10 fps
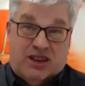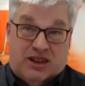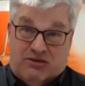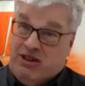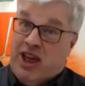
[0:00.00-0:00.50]

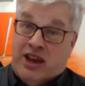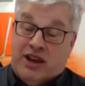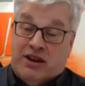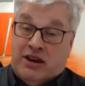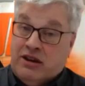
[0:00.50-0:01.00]
it
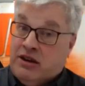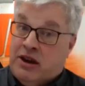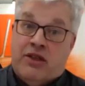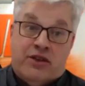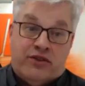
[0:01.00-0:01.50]
created
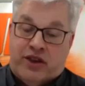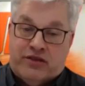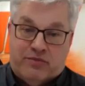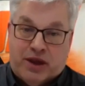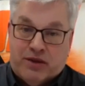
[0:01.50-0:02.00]
another set
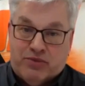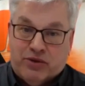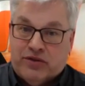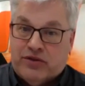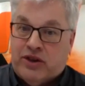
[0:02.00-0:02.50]
of pain
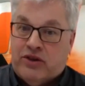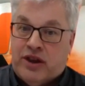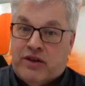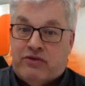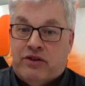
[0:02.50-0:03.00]
points that you
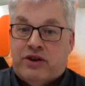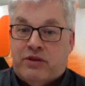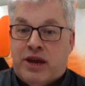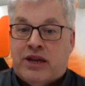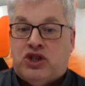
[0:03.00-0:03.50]
never even
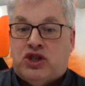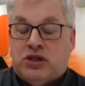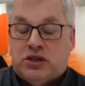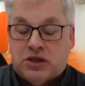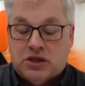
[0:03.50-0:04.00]

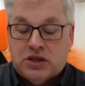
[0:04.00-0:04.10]
imagined.